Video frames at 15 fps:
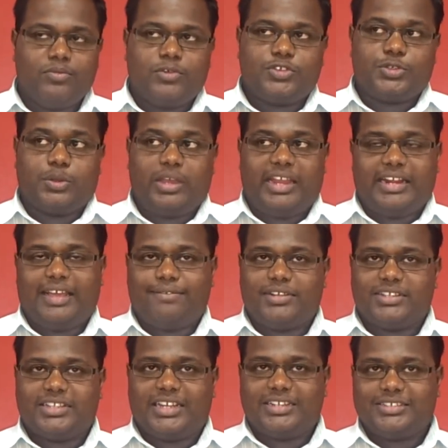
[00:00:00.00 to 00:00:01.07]
So, and
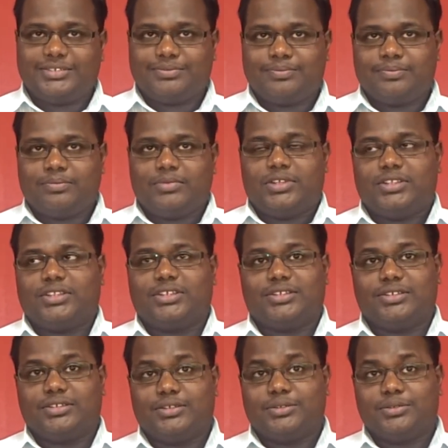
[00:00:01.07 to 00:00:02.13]
after that,
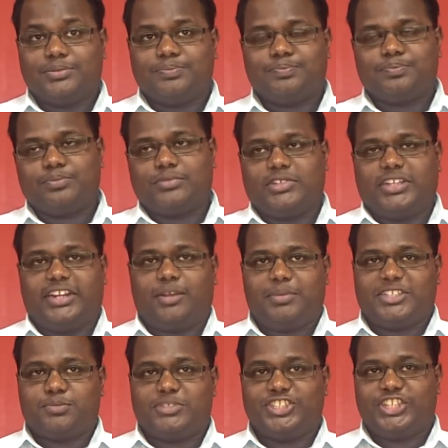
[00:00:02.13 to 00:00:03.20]
the
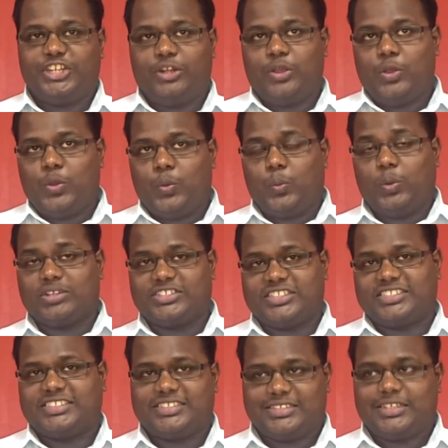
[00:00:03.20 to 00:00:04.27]
database machine was
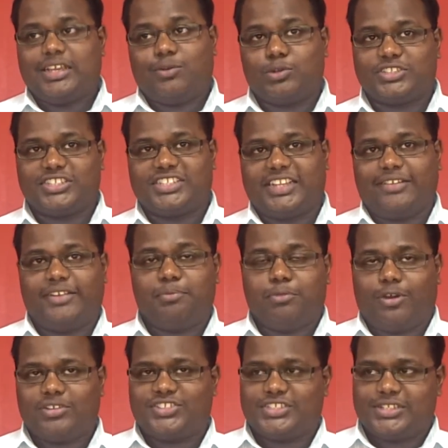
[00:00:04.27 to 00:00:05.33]
a secondary
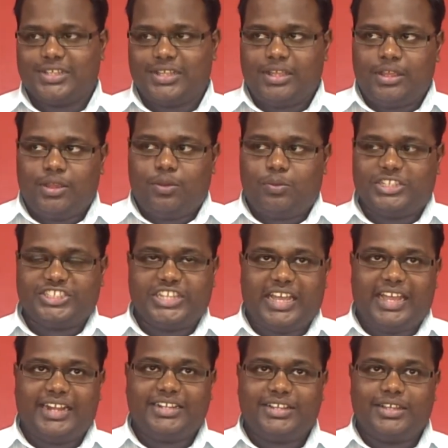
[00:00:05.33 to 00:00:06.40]
box which
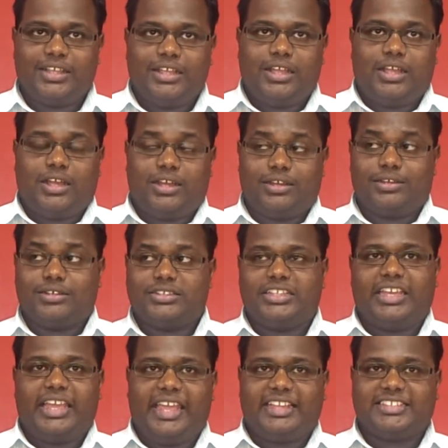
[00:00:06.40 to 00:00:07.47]
had
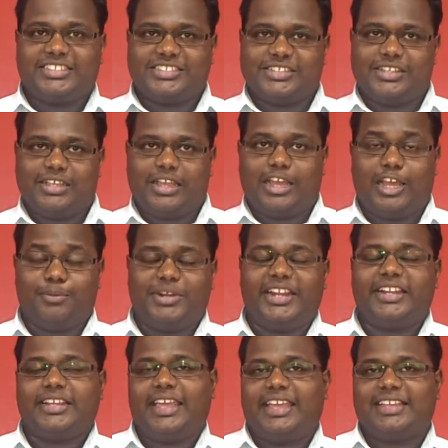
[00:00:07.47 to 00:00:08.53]
the
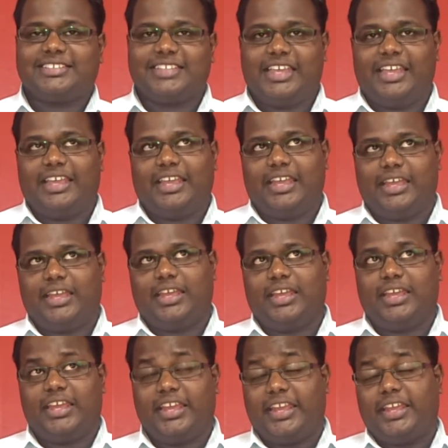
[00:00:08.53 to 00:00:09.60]
Hibernate
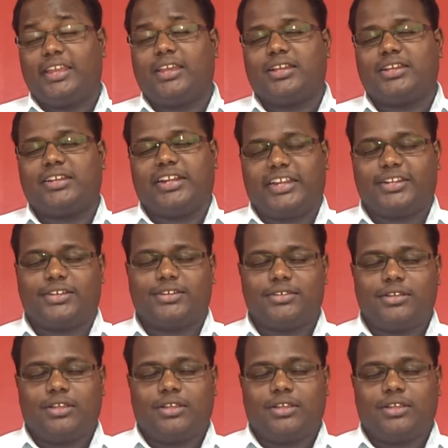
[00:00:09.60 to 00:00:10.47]
XA connector,